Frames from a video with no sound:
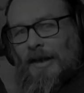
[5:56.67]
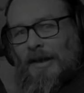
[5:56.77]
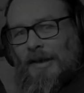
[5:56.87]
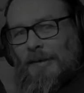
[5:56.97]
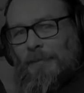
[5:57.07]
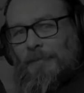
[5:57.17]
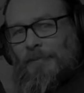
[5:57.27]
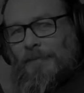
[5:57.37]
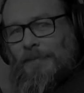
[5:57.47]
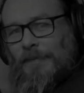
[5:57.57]
Um,
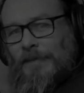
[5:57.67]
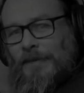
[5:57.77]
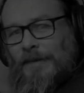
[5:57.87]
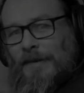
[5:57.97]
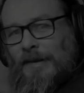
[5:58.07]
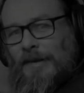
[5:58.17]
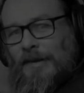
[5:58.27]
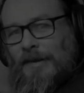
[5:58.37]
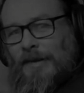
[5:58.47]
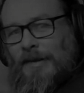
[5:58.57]

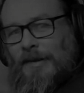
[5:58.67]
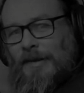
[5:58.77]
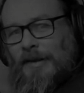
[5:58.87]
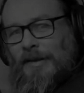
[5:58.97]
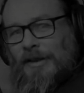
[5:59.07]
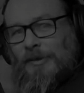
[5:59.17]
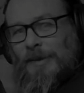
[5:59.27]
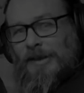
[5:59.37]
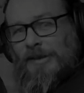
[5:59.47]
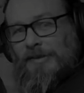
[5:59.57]
and there'll
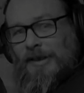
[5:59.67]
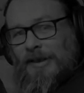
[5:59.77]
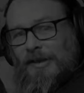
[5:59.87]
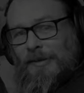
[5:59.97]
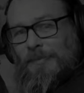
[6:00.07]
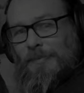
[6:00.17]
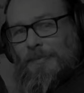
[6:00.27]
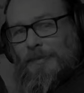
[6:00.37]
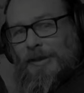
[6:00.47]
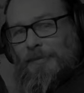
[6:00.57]
be the uh,
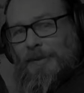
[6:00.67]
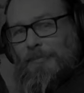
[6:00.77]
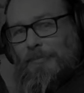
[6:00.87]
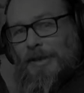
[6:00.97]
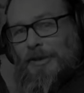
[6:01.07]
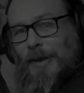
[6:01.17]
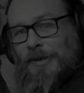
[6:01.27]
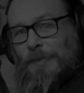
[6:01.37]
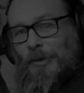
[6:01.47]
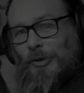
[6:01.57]
little
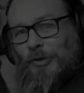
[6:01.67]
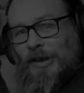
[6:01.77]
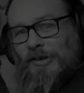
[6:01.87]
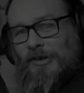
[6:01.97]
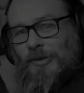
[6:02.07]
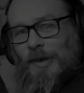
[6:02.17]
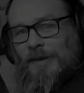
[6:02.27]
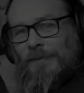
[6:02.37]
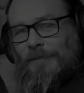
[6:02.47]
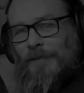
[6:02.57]
minuet portraits as
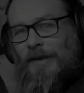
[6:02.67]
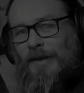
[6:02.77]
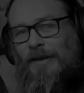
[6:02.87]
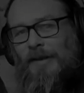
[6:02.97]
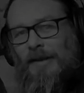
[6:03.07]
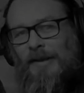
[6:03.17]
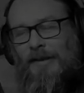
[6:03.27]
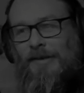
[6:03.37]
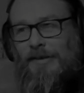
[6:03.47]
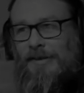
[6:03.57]
well,
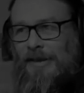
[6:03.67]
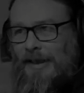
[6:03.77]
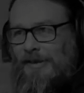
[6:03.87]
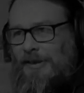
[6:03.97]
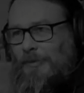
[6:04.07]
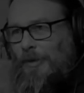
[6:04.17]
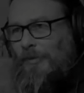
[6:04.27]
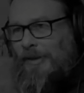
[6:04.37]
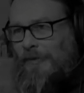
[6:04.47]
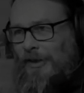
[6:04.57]
and a little candle in the
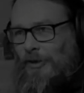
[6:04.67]
bottom left